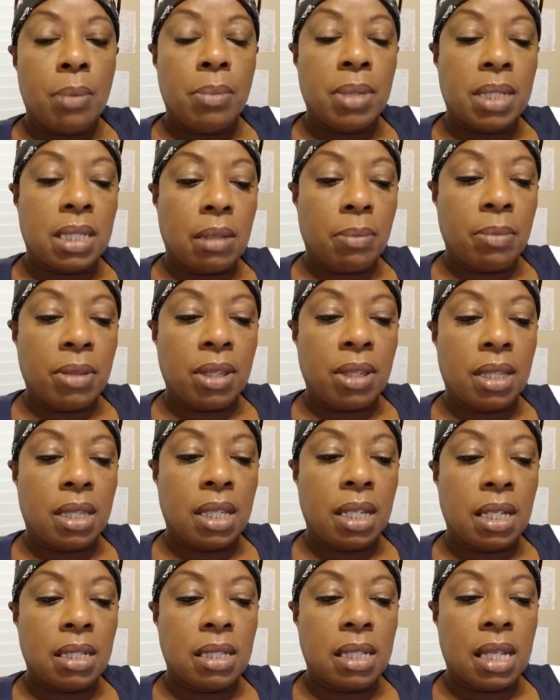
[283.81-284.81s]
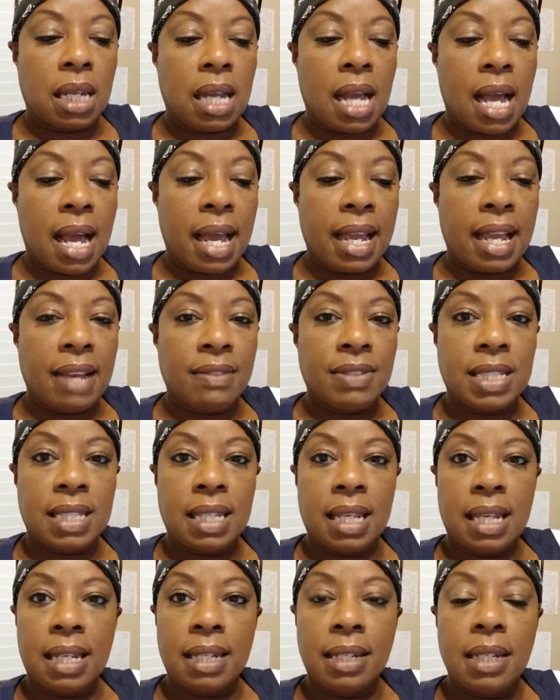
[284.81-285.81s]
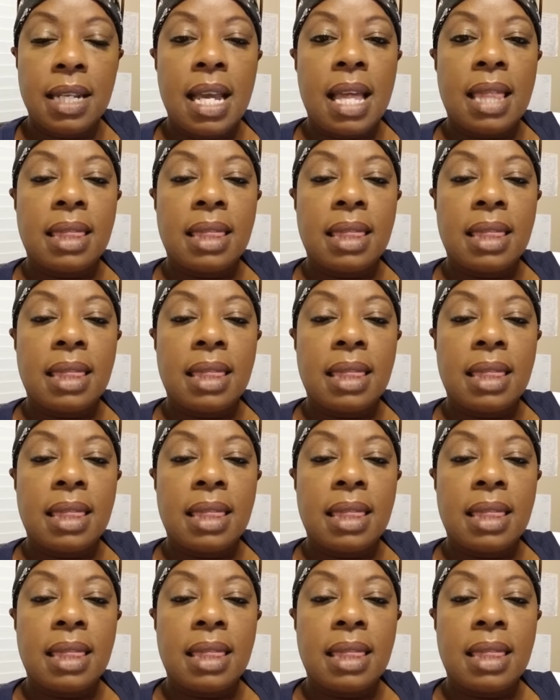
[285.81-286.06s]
But some of the things that I have said